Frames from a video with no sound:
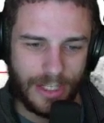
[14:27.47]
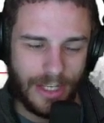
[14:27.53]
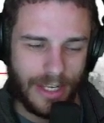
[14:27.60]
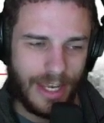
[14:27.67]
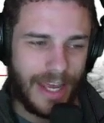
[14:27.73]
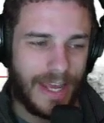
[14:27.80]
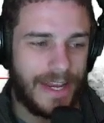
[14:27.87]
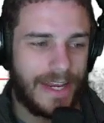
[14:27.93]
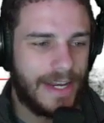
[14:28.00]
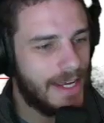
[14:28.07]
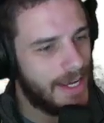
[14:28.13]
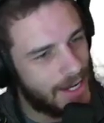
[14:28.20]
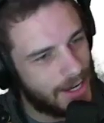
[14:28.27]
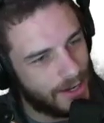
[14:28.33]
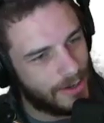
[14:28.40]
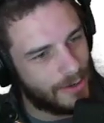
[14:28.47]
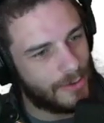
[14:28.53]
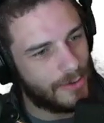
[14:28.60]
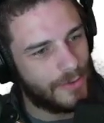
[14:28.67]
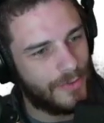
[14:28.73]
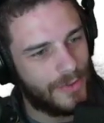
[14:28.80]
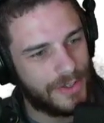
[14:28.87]
And now
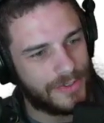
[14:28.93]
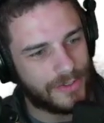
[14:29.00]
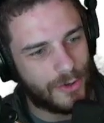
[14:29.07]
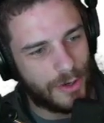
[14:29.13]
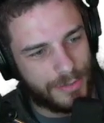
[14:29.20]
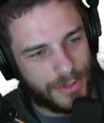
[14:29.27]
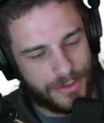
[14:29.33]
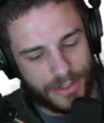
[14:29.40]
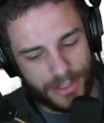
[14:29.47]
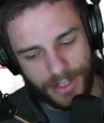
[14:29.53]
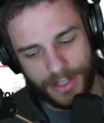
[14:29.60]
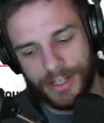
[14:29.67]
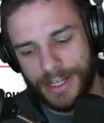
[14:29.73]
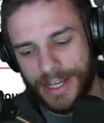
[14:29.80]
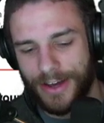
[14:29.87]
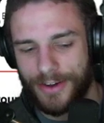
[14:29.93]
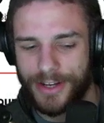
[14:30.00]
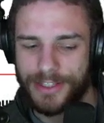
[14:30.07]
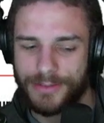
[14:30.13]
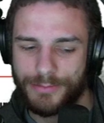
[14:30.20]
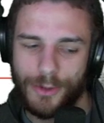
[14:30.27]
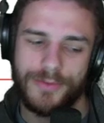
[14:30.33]
this Crypto Deleted account
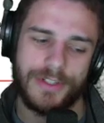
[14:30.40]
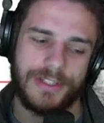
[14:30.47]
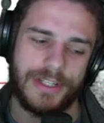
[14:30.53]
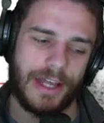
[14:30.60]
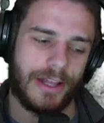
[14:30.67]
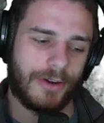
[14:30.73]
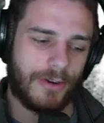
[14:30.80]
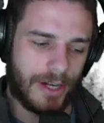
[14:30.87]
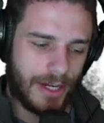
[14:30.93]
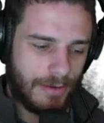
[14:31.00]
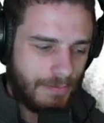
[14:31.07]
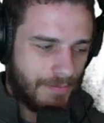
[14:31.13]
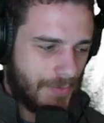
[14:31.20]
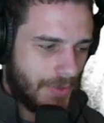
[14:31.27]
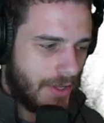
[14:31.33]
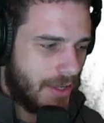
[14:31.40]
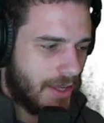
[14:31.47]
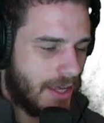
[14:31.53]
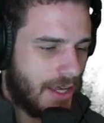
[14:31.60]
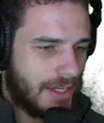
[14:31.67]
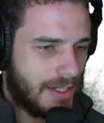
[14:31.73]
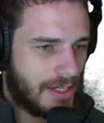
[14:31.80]
has moved to Telegram.
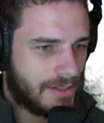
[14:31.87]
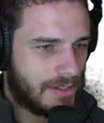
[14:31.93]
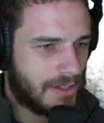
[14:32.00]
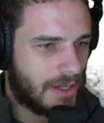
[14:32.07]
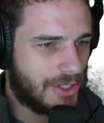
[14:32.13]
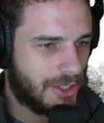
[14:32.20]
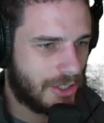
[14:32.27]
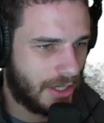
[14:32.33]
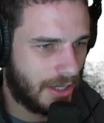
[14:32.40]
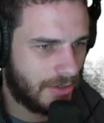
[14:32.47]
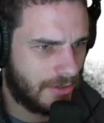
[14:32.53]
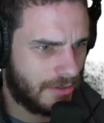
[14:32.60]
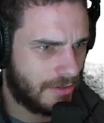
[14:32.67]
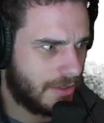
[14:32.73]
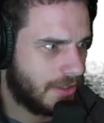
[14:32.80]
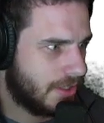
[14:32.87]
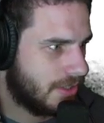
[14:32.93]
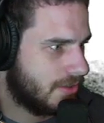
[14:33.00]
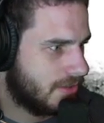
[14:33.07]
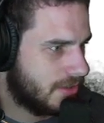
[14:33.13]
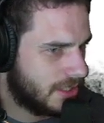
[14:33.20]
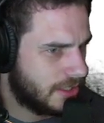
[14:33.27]
And he has a channel.
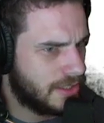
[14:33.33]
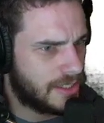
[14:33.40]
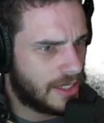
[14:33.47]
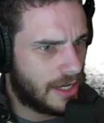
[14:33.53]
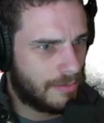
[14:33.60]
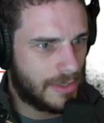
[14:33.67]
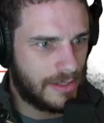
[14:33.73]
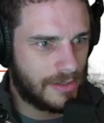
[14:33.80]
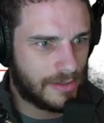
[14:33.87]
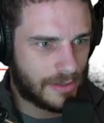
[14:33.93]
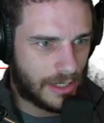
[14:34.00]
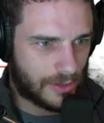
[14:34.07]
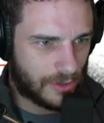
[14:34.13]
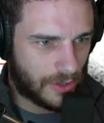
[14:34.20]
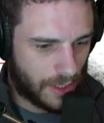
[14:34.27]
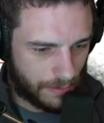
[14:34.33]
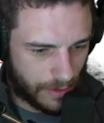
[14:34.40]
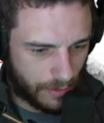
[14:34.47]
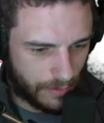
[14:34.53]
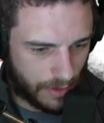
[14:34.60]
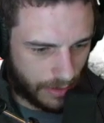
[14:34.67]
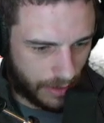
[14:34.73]
It's t.me/Crypto
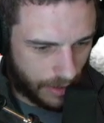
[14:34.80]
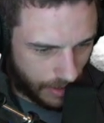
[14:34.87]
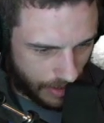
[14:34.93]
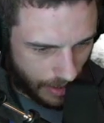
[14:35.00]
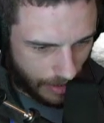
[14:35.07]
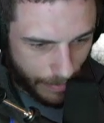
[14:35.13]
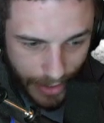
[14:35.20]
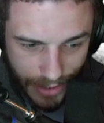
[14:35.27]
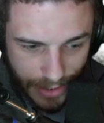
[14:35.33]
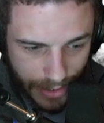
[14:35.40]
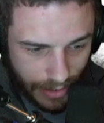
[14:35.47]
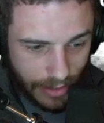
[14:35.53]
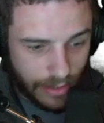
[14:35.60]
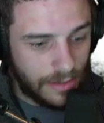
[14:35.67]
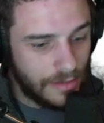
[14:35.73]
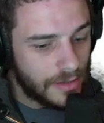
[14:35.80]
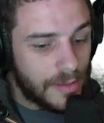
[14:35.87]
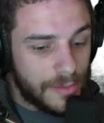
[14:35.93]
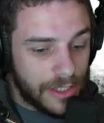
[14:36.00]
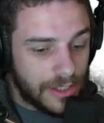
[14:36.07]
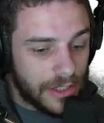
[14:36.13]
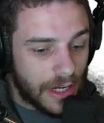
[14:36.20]
Deleted, I believe. Let
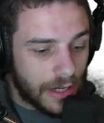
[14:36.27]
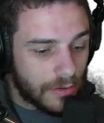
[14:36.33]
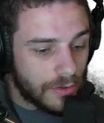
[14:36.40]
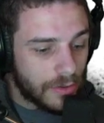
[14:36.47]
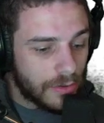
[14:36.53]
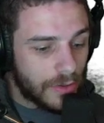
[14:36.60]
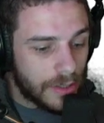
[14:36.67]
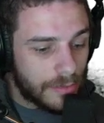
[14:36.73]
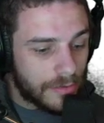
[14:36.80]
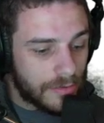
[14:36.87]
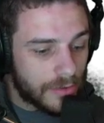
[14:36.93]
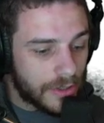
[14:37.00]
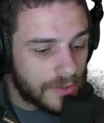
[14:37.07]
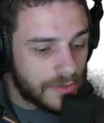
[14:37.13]
me check real quick before I say